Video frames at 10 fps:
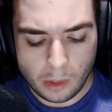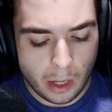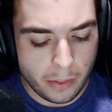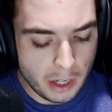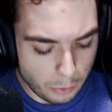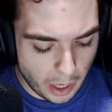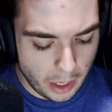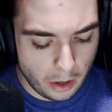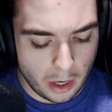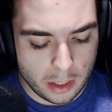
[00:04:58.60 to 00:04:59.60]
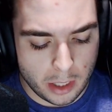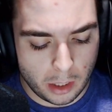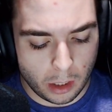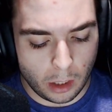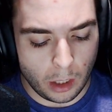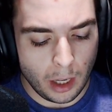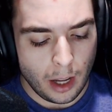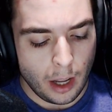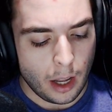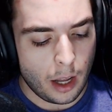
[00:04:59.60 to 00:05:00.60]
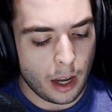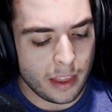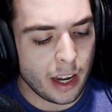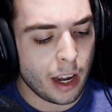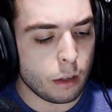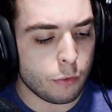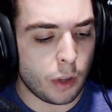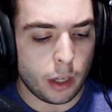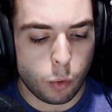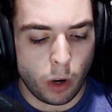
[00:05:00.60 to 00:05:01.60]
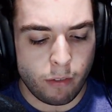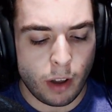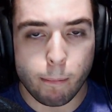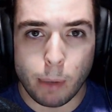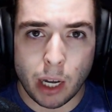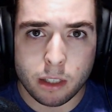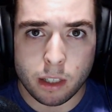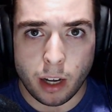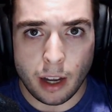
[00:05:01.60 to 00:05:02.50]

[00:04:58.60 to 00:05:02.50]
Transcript: This right here is a little. I think I got this for like $25.